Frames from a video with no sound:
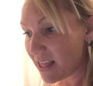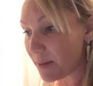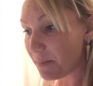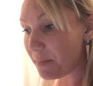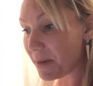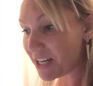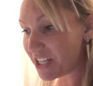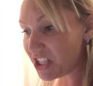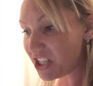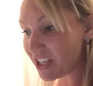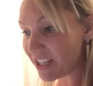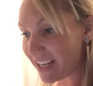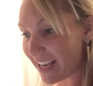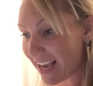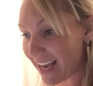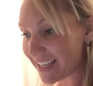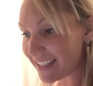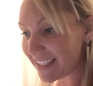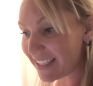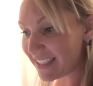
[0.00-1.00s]
pungent
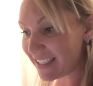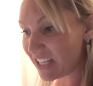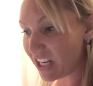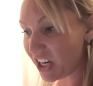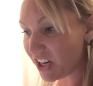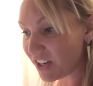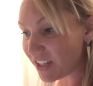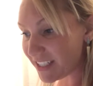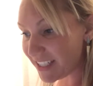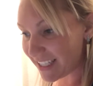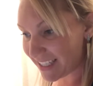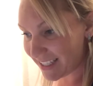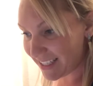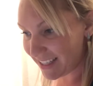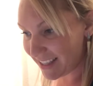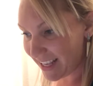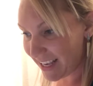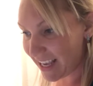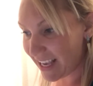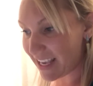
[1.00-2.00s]
gas is an
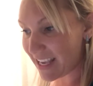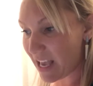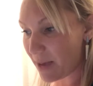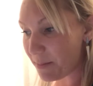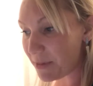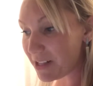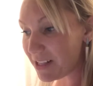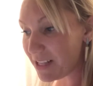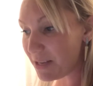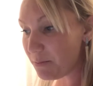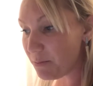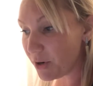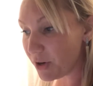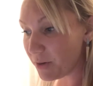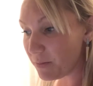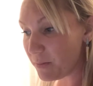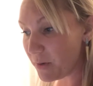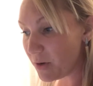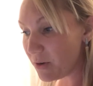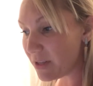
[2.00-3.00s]
irritant that can chemically
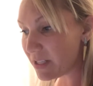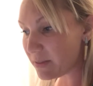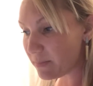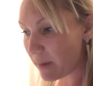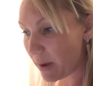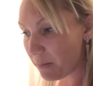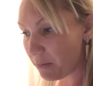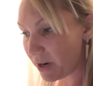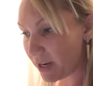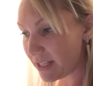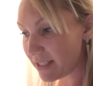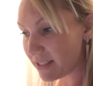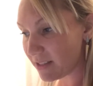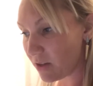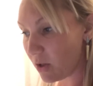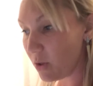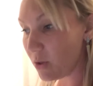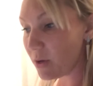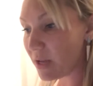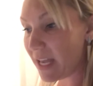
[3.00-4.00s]
burn mucous membranes
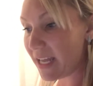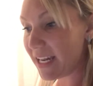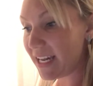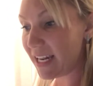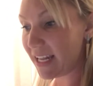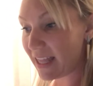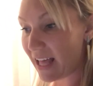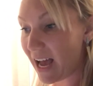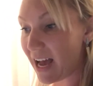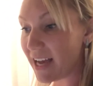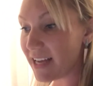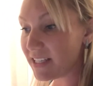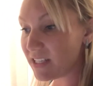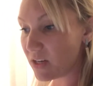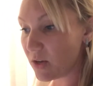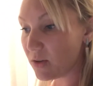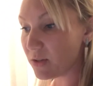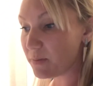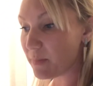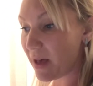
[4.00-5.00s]
located in the eyes,
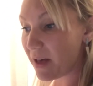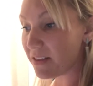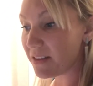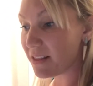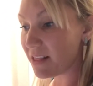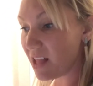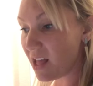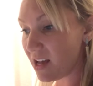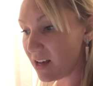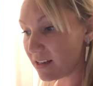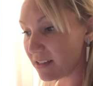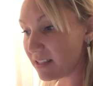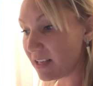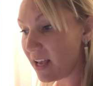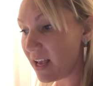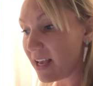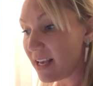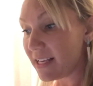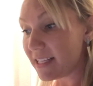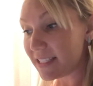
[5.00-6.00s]
nose, mouth, and lungs.
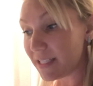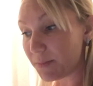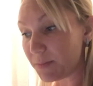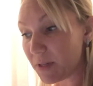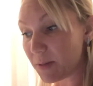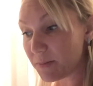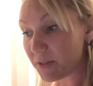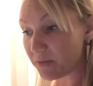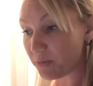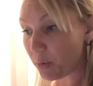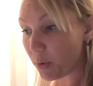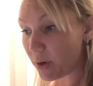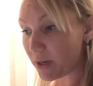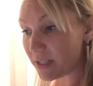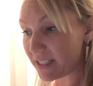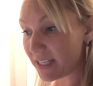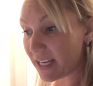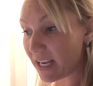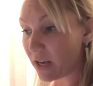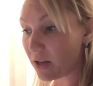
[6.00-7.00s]
Symptoms of
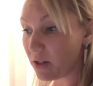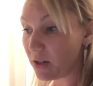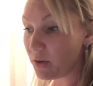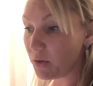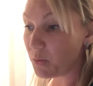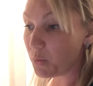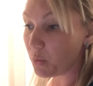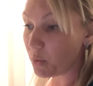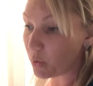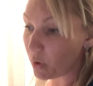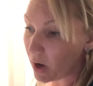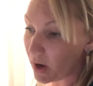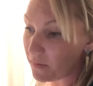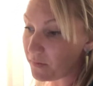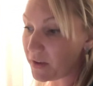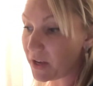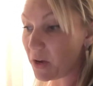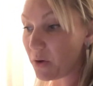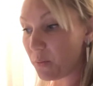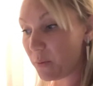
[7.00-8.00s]
poisoning include
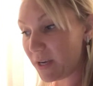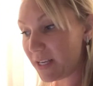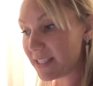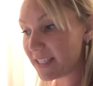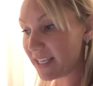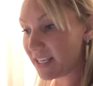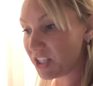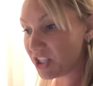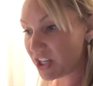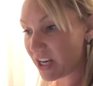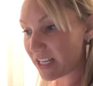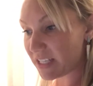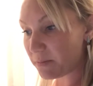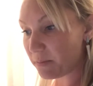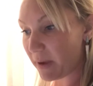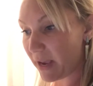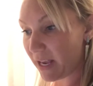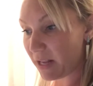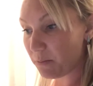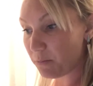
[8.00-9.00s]
coughing, wheezing, chest
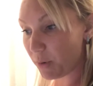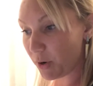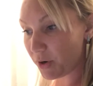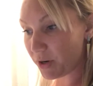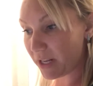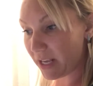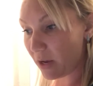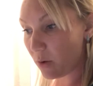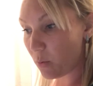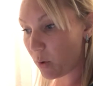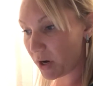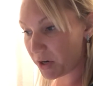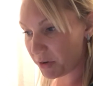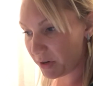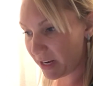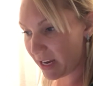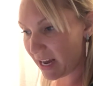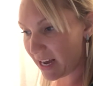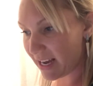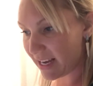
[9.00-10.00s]
pain, burning,
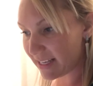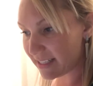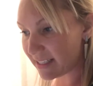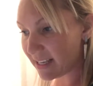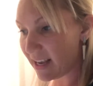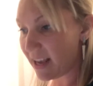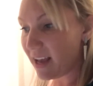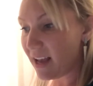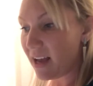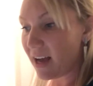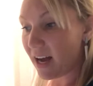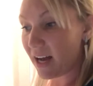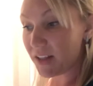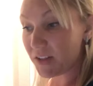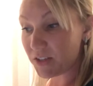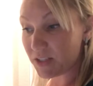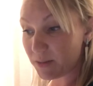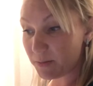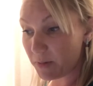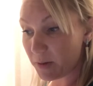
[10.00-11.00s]
watering eyes.
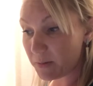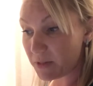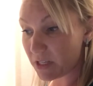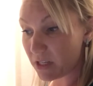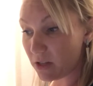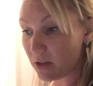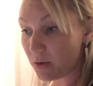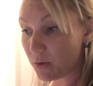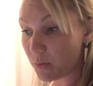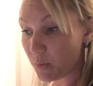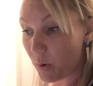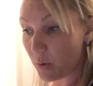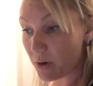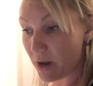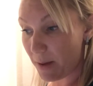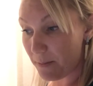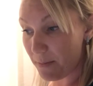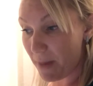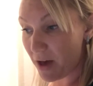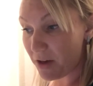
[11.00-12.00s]
Other symptoms include throat
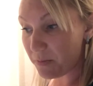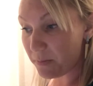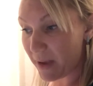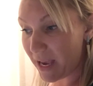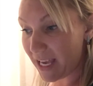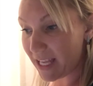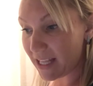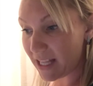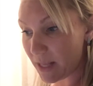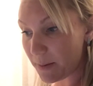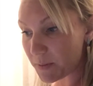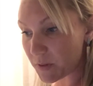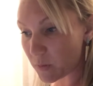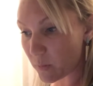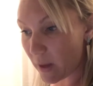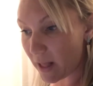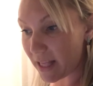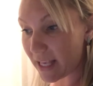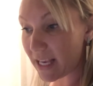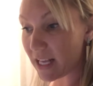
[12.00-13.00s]
and mouth pain, lip
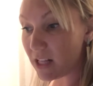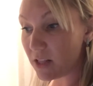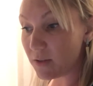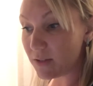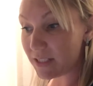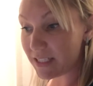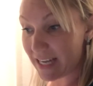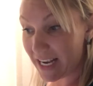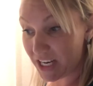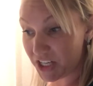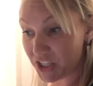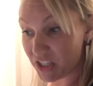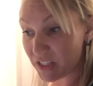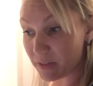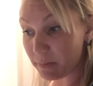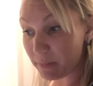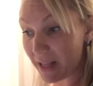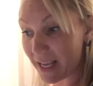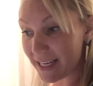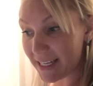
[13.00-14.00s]
swelling, hallucinations,
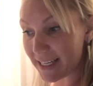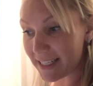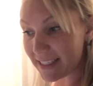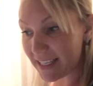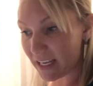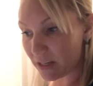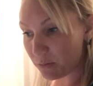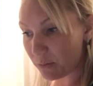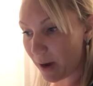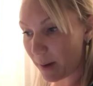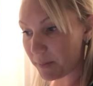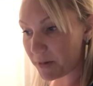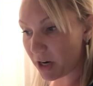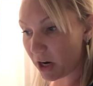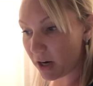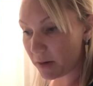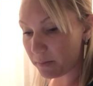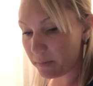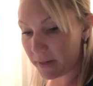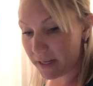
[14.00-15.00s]
blindness, and rapid
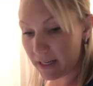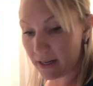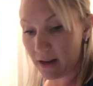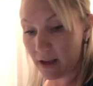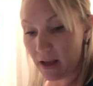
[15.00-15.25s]
heartbeat.